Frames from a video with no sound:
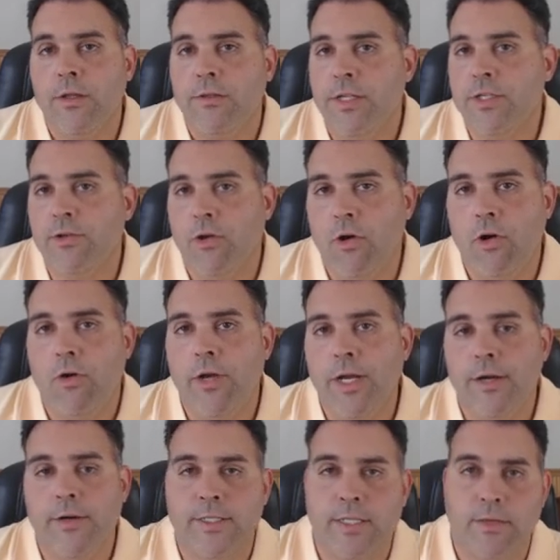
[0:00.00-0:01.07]
These are all
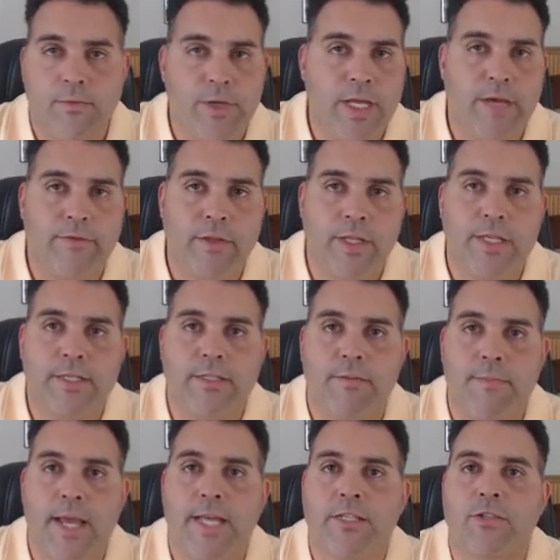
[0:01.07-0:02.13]
areas that we have
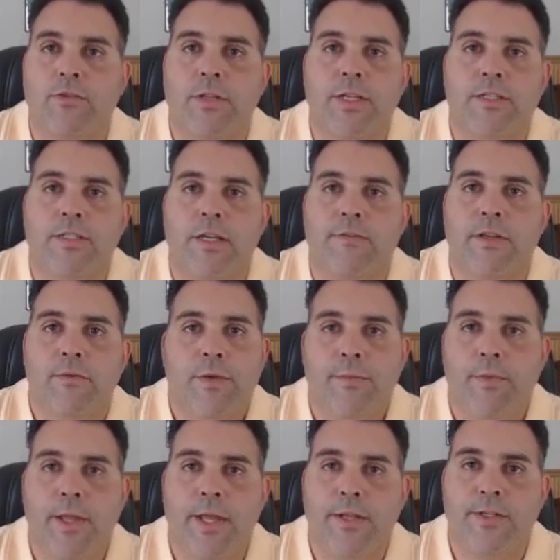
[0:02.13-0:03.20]
a master list of that
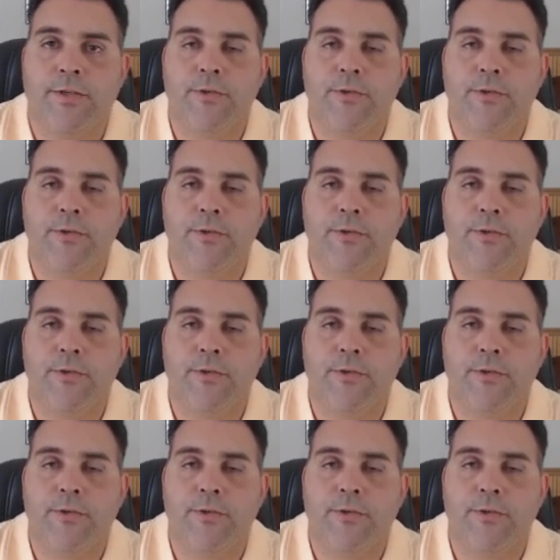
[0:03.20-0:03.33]
we plan